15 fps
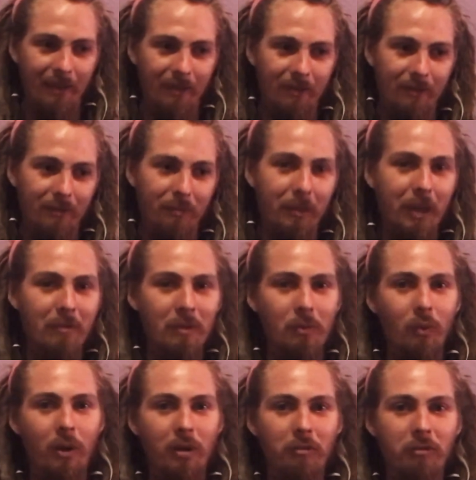make me
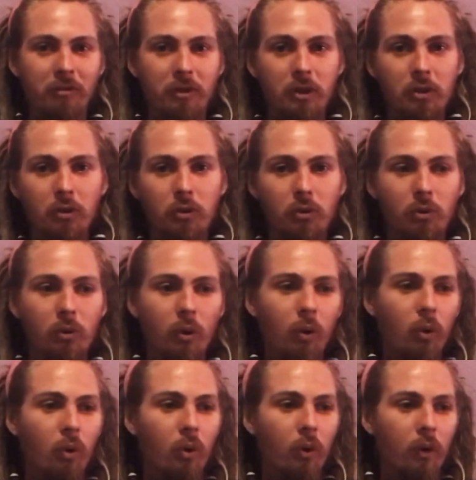want to view
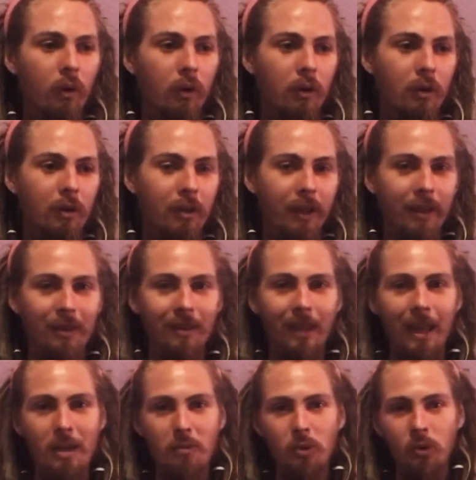or like
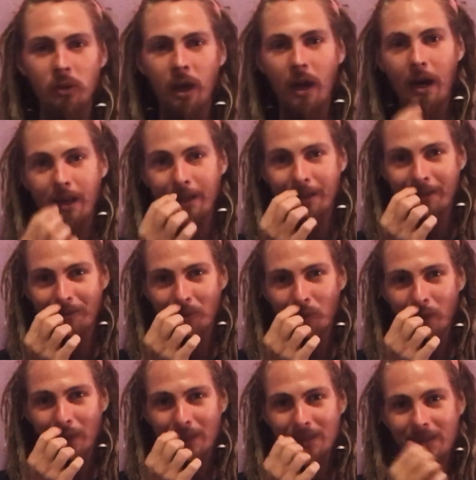label God in different
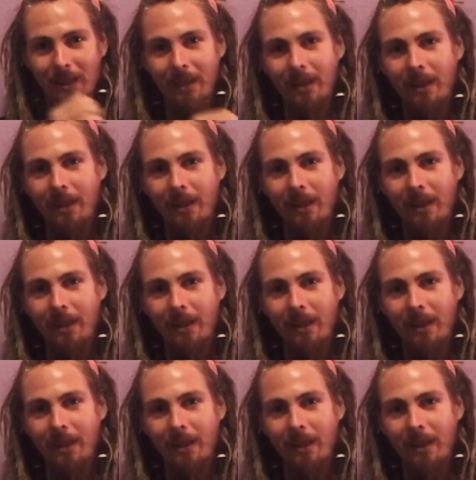ways.